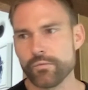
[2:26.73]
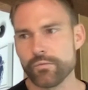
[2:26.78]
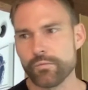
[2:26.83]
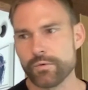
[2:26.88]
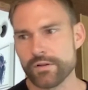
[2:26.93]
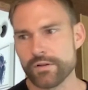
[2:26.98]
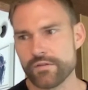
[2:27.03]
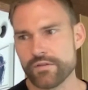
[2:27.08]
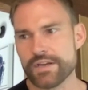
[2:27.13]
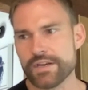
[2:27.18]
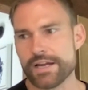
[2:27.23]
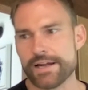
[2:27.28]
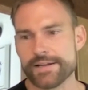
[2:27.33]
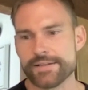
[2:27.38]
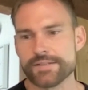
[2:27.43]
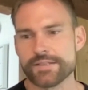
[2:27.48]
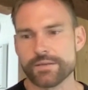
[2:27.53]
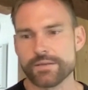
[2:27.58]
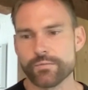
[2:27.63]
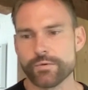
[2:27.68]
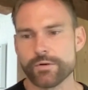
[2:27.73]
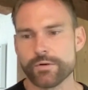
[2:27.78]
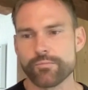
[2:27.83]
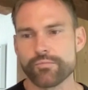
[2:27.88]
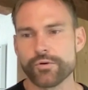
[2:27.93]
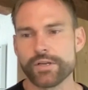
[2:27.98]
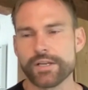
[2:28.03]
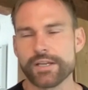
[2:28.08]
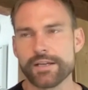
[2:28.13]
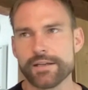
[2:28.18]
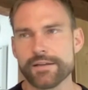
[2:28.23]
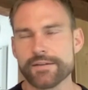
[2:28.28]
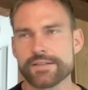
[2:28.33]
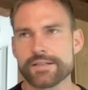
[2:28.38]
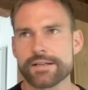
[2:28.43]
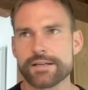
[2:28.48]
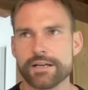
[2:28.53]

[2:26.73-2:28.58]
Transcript: one of the guys that we were bringing in to